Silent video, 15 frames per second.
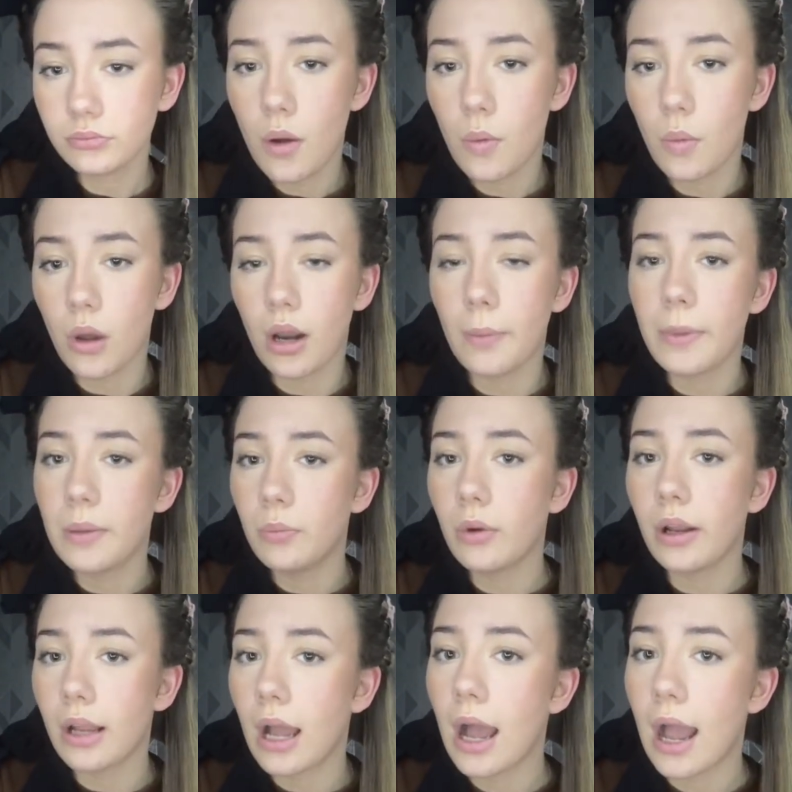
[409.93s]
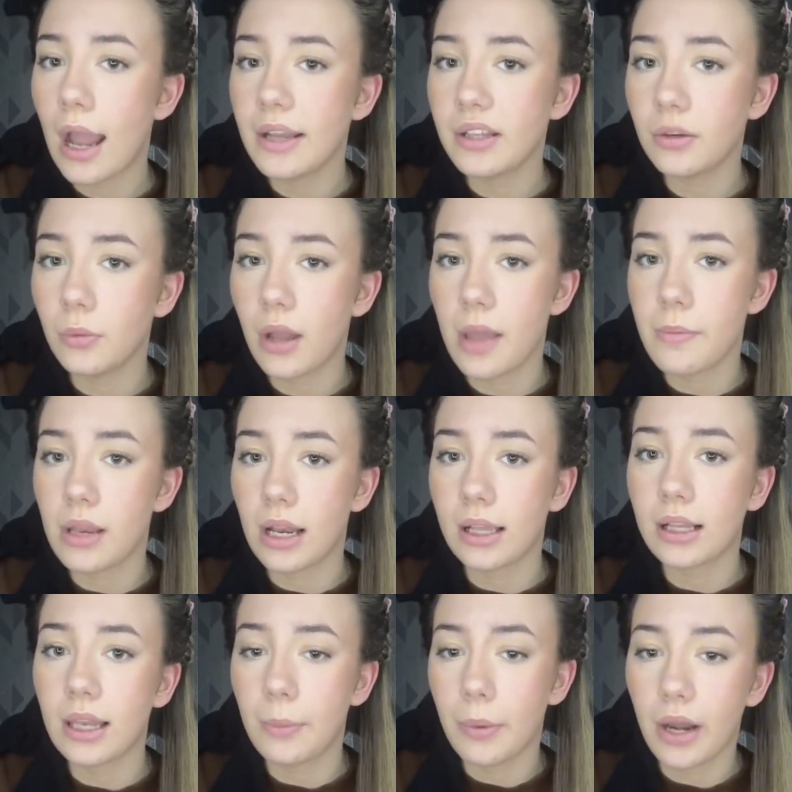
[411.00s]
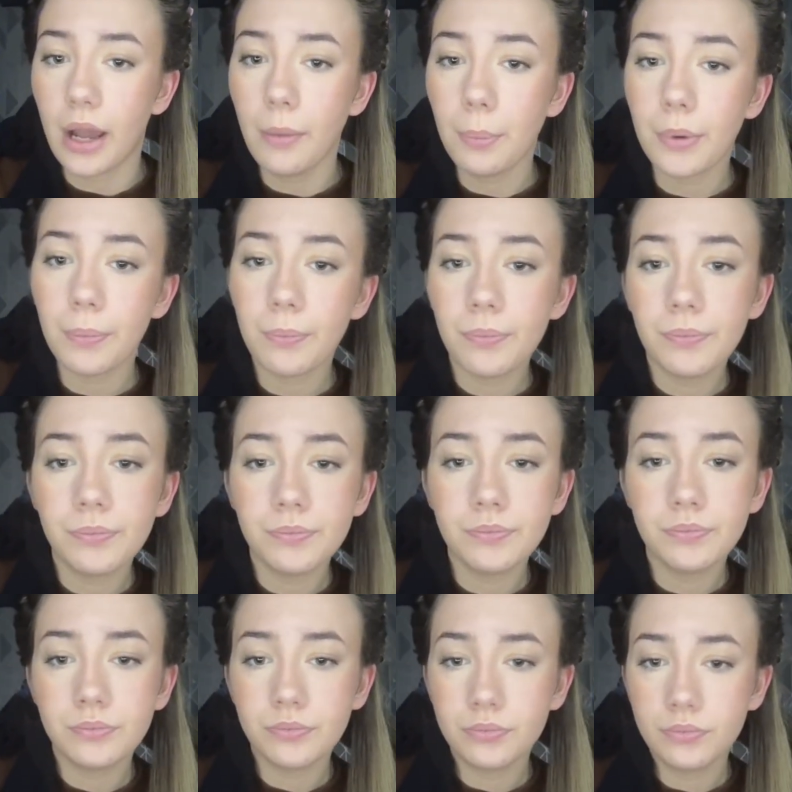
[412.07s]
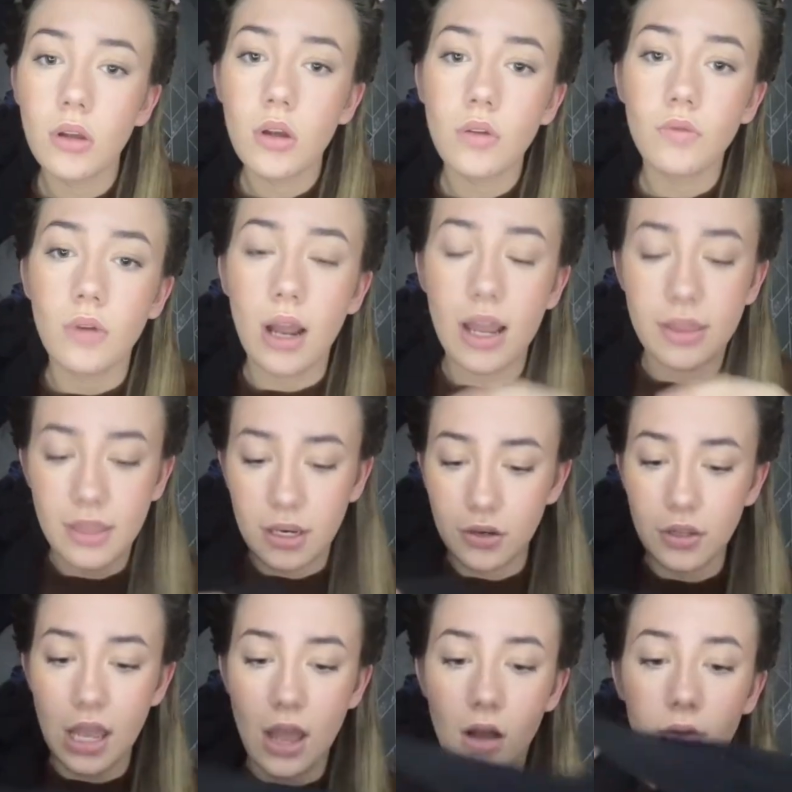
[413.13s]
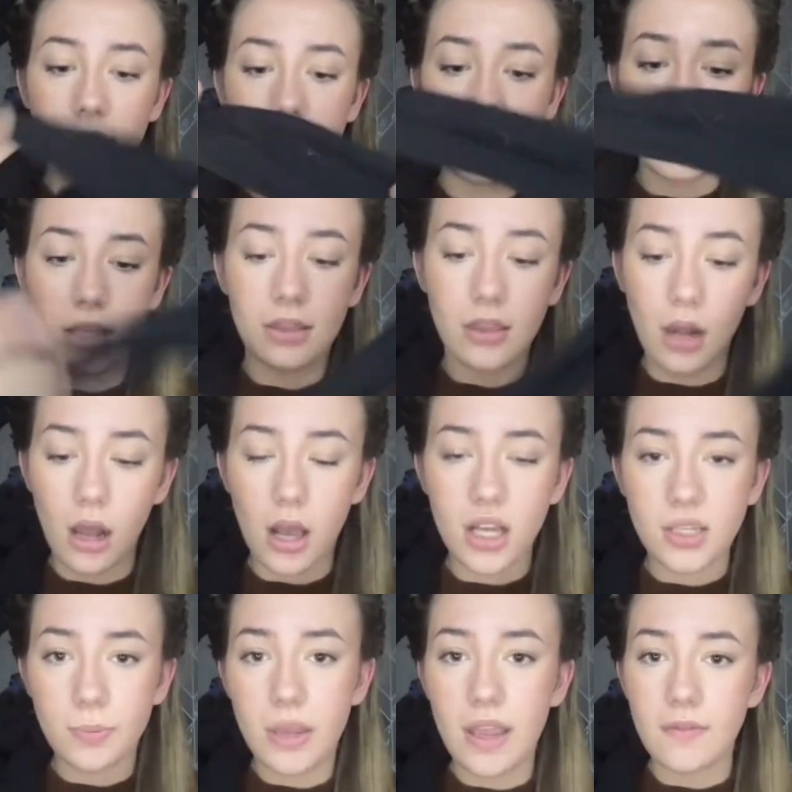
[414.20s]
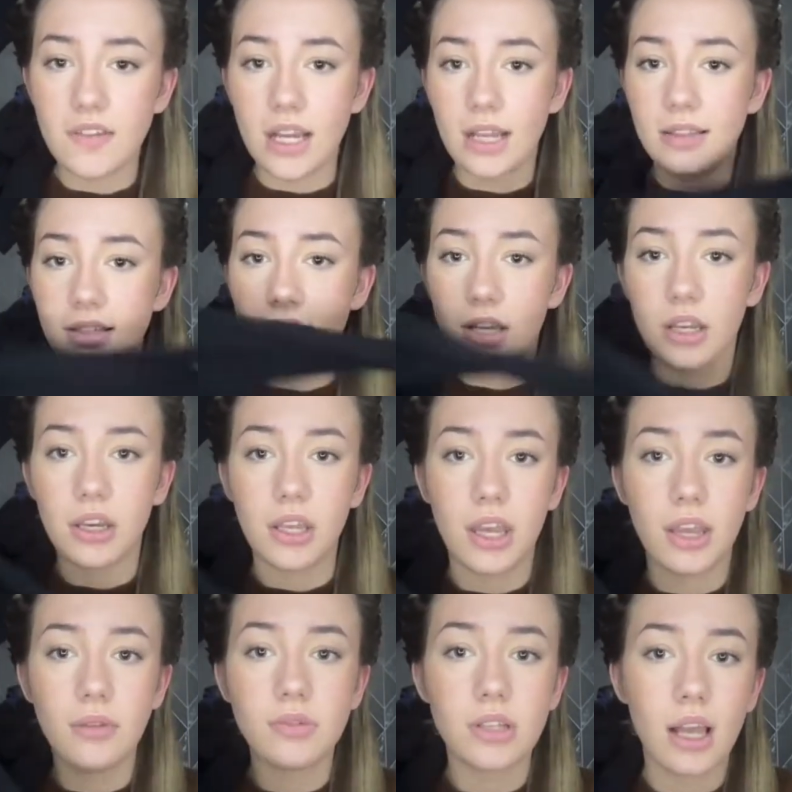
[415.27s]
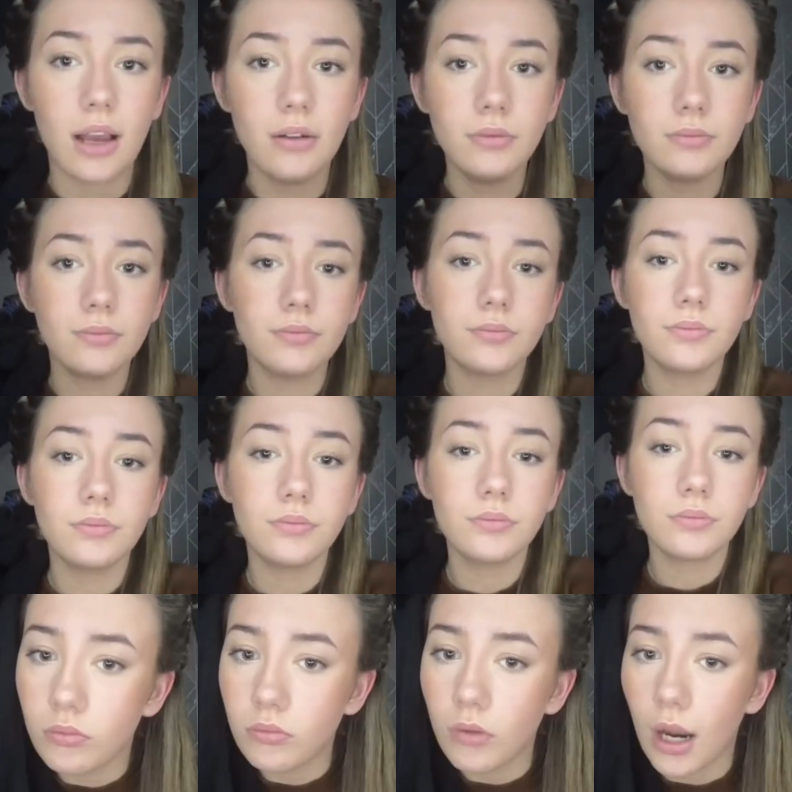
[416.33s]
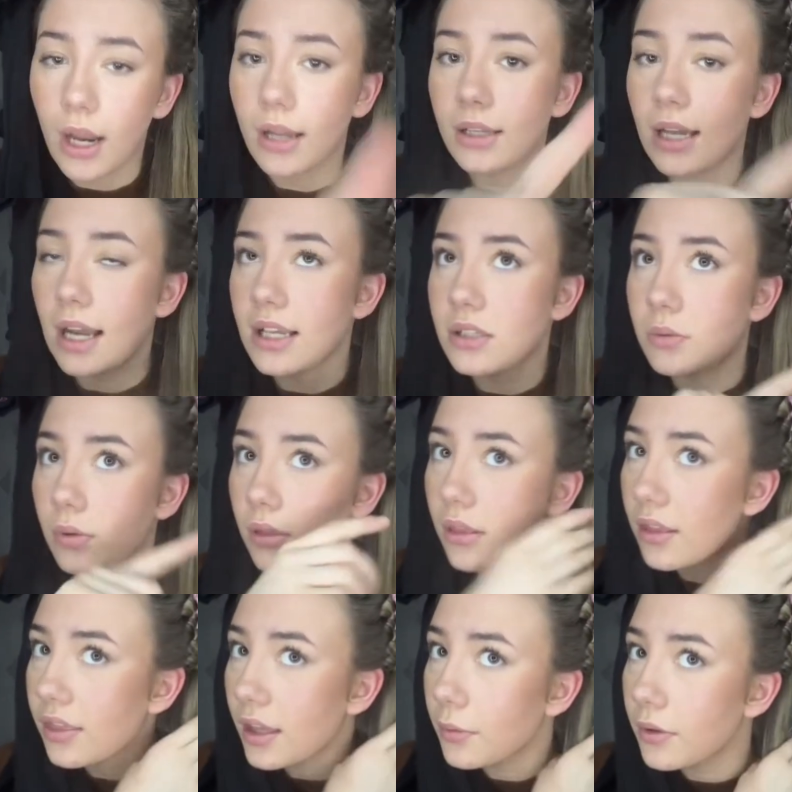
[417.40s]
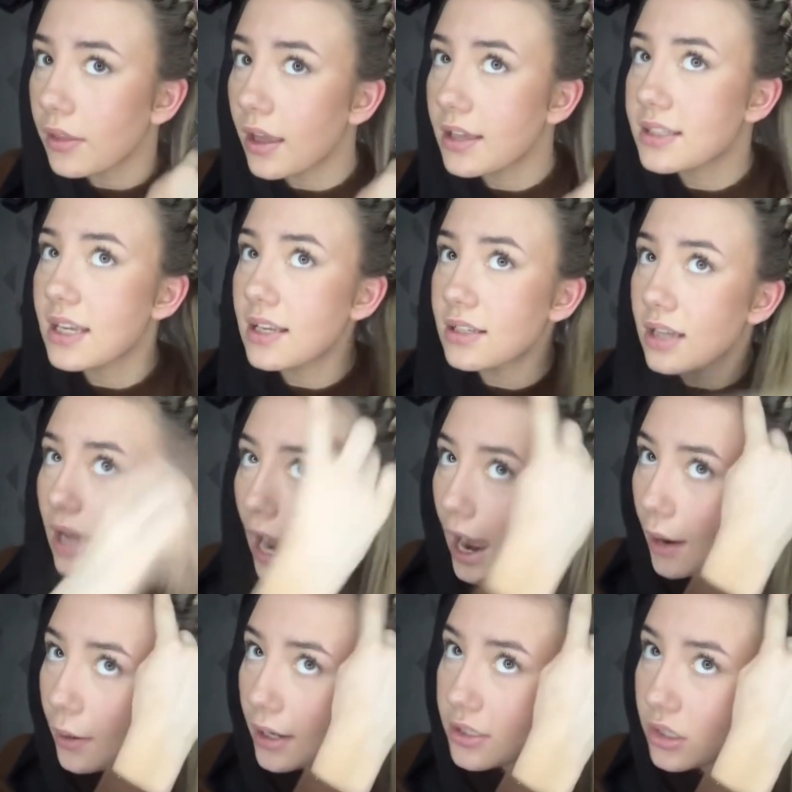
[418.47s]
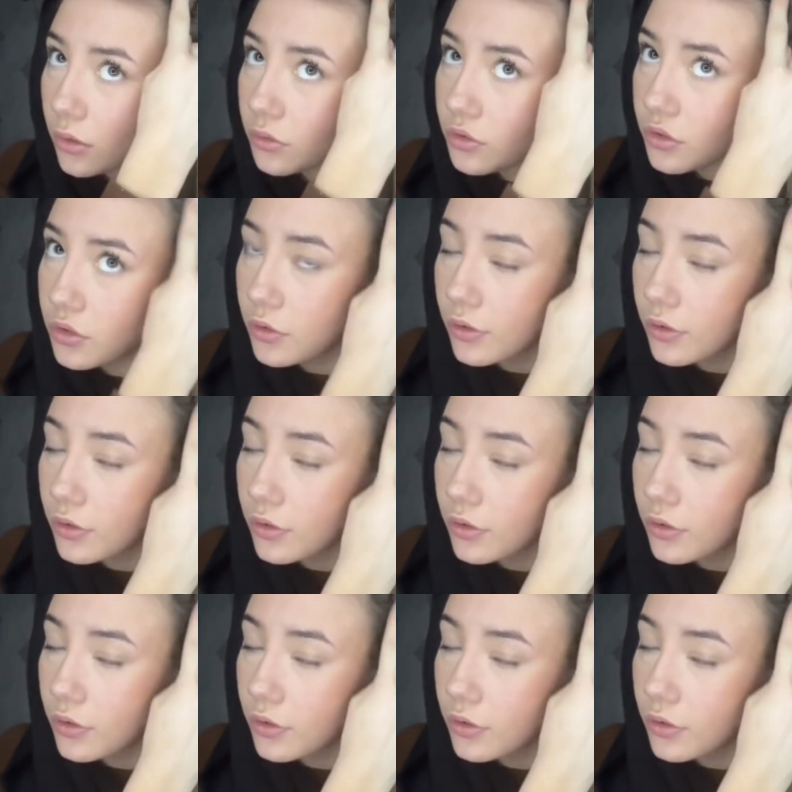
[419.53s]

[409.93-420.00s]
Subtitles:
Well, I mean, by hiding away, I mean like clip it up. Right, and then you get obviously the last pair of tights you're going to use now. Right, and guys, the thing with this is how I told you to do